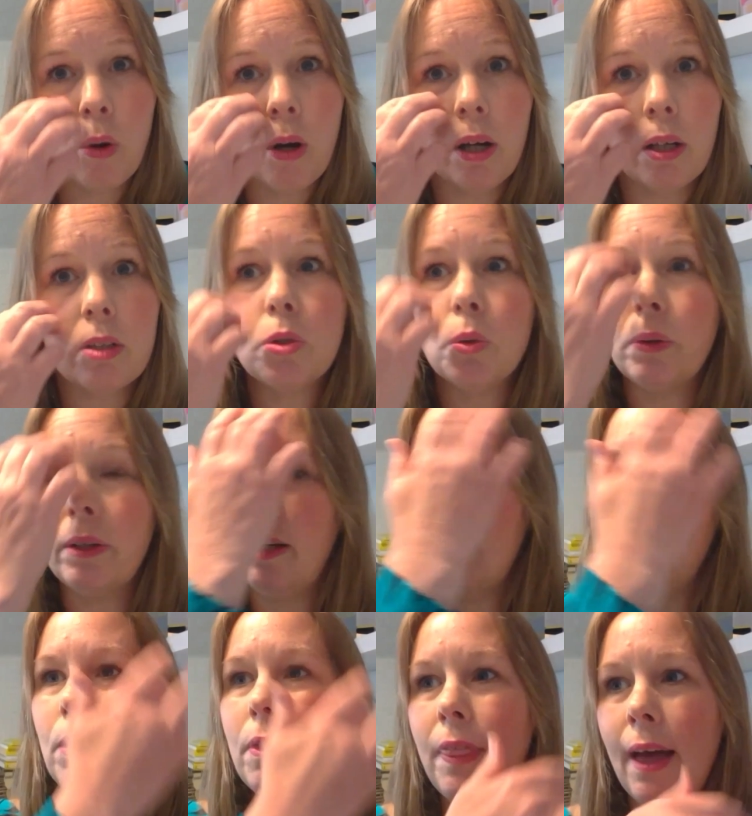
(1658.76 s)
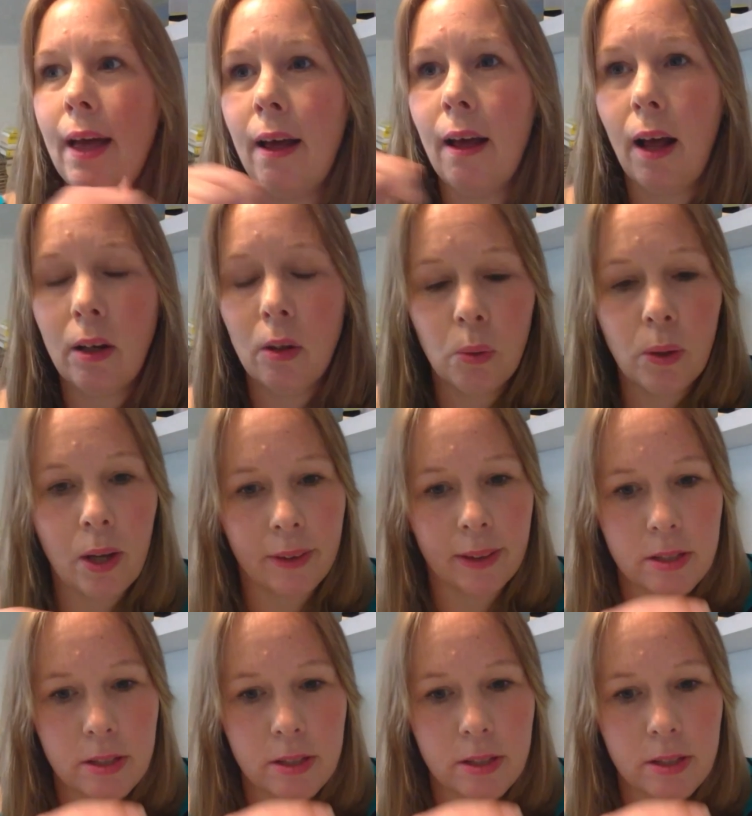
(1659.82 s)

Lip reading: worked jointly with a lawyer and